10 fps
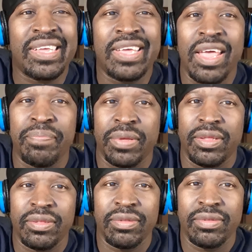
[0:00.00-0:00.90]
kept
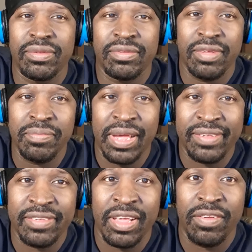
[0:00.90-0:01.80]
it to
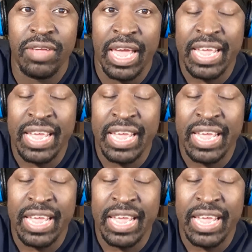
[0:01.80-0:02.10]
myself.